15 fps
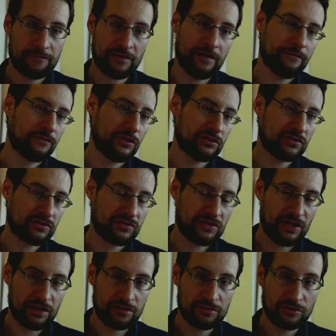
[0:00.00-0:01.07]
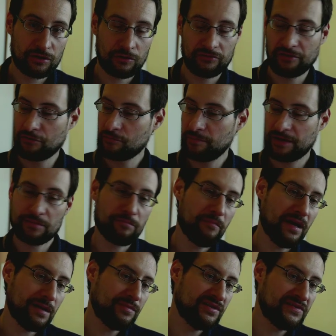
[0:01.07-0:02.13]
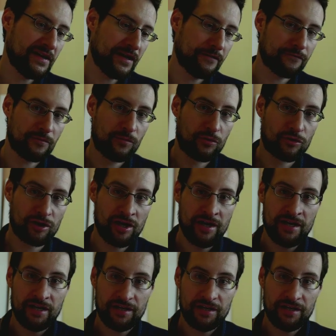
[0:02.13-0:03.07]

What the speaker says: I've not taken a closer look, but maybe they have a more